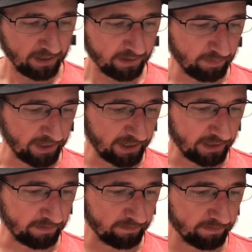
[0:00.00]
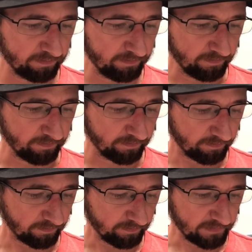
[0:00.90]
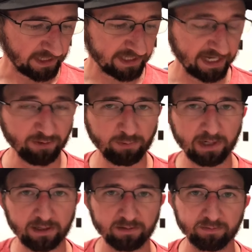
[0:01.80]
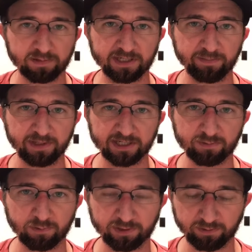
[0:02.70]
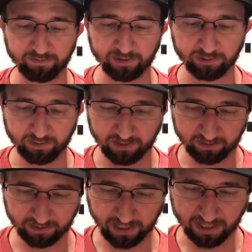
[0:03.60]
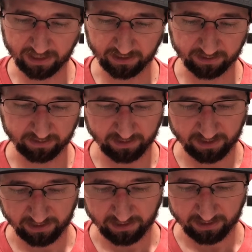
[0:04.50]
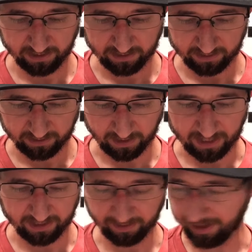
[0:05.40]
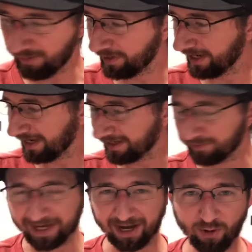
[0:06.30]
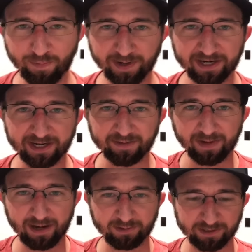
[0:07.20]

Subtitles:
But Southwire sent me this one to review, and when I opened it up, I was